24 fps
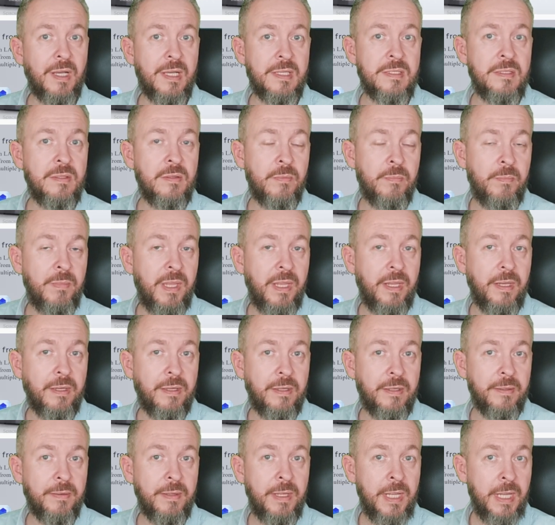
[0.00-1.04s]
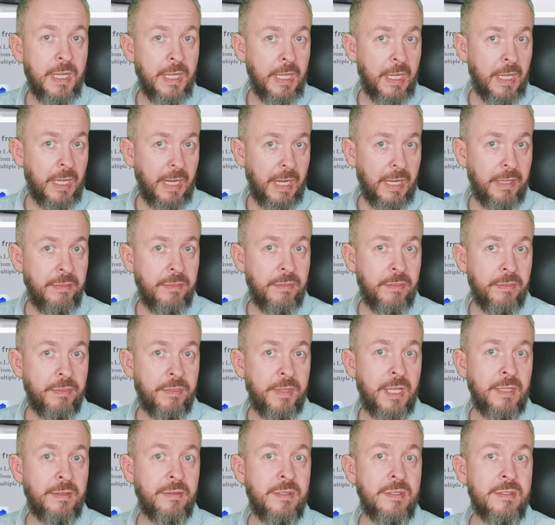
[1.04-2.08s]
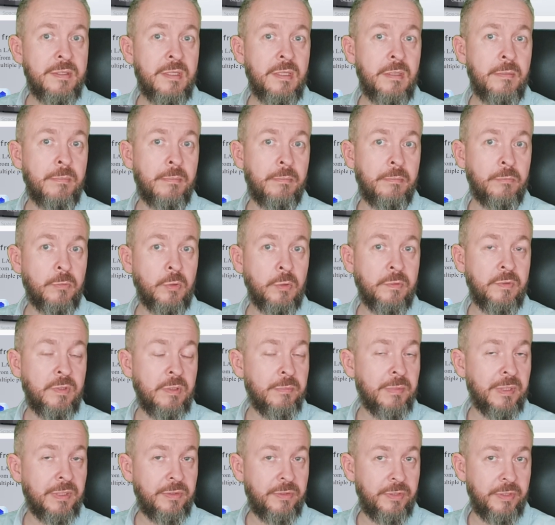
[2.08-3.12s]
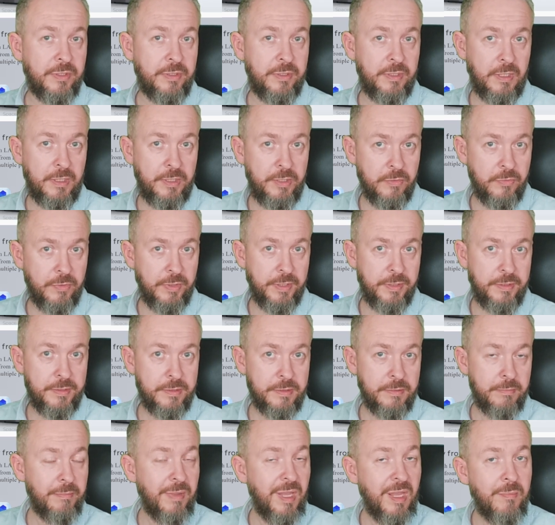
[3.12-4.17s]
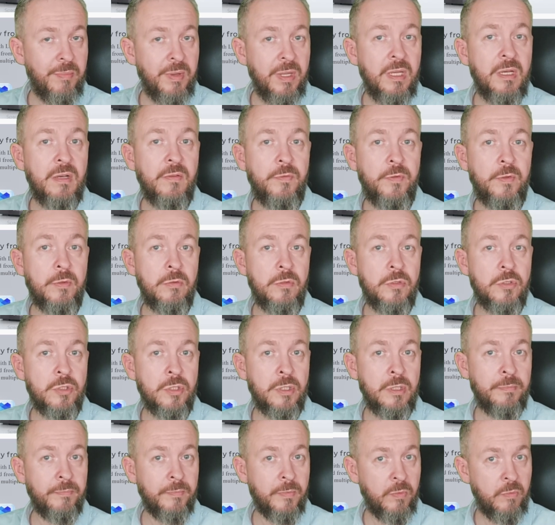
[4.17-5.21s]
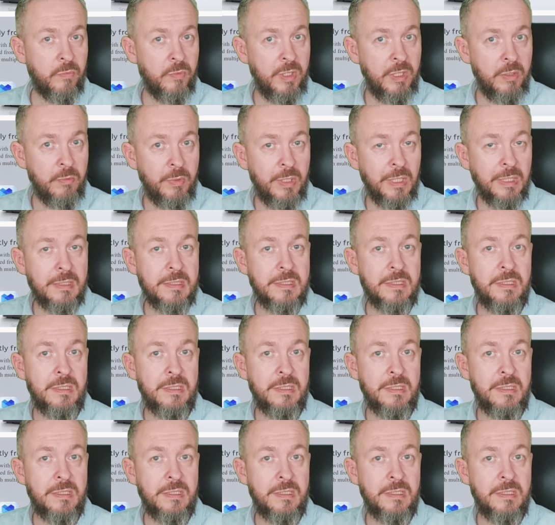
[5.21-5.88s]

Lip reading: doesn't make, and that is the multi-material units. Maybe in the future we will